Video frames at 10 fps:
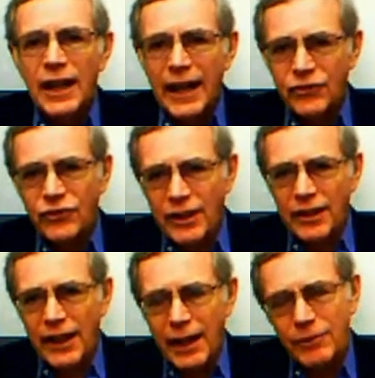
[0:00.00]
As
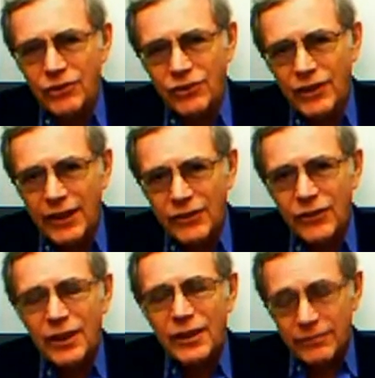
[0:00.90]
Senator Hammond
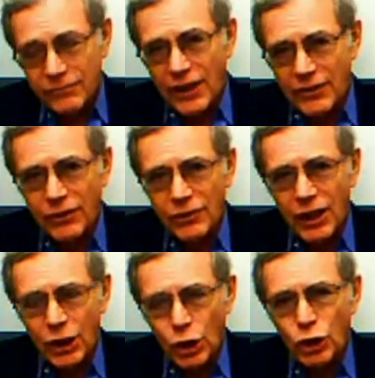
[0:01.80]
says, South Carolina,